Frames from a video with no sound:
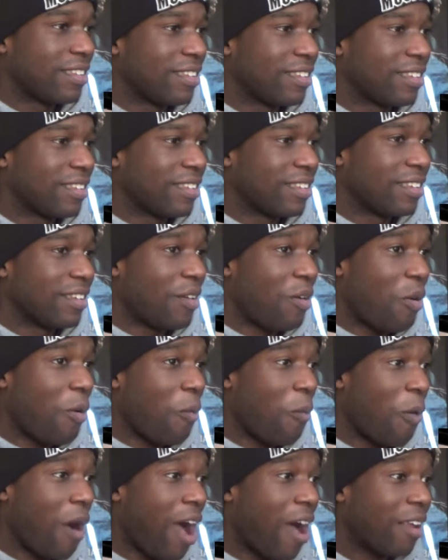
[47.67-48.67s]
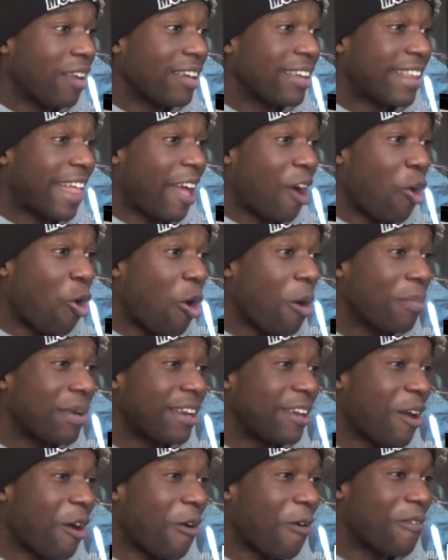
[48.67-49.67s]
before the dark. Wow, look at that
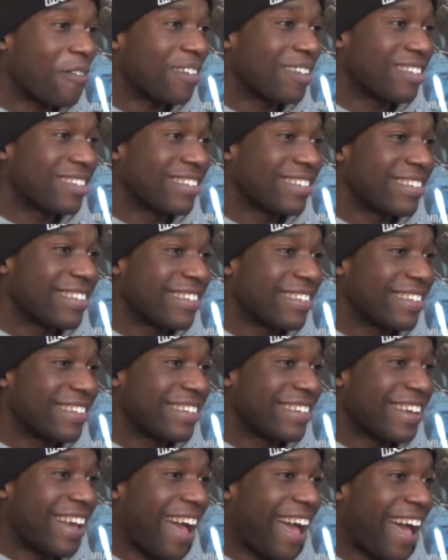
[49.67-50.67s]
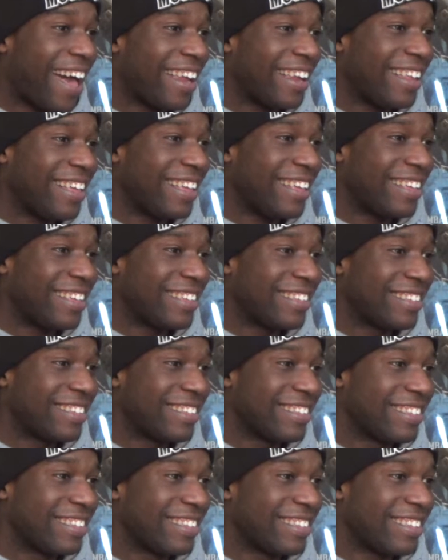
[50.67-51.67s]
army though. Before Golly.
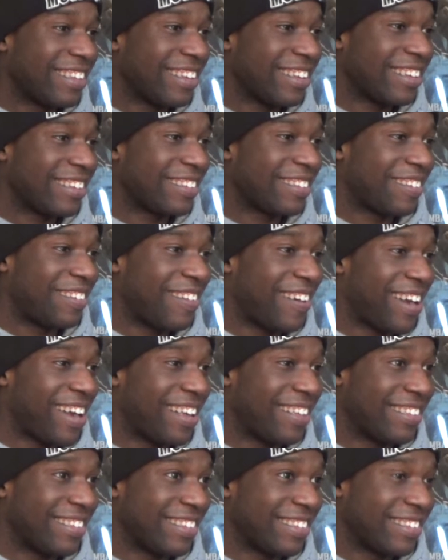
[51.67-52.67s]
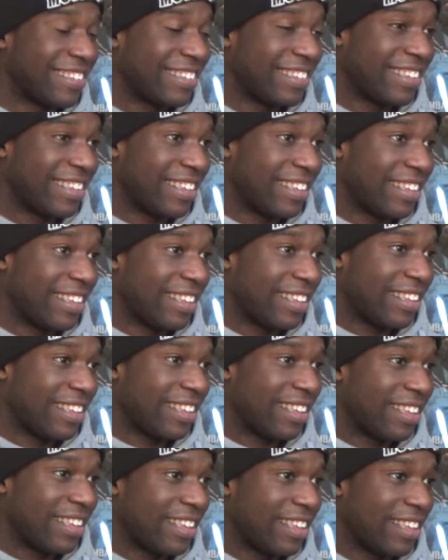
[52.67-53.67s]
It's crazy. A young
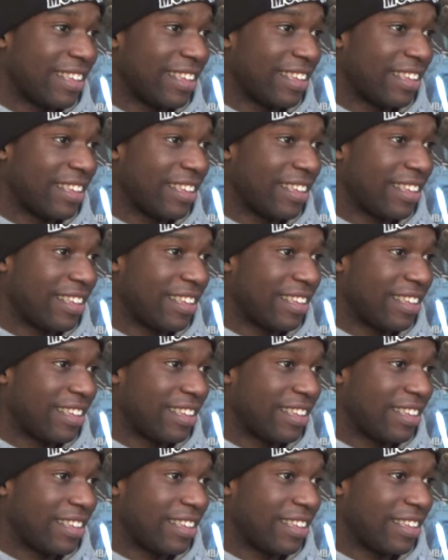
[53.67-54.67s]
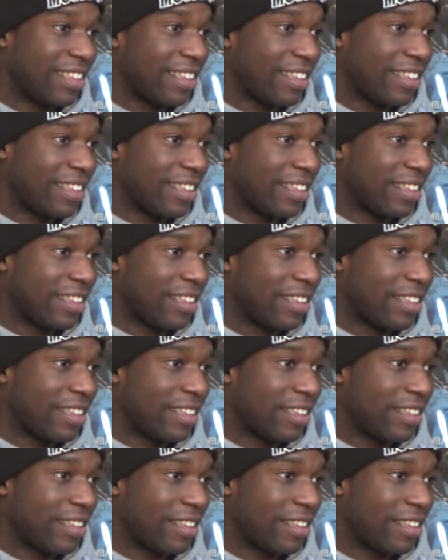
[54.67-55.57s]
Jedi named Darth Vader, who was a pupil of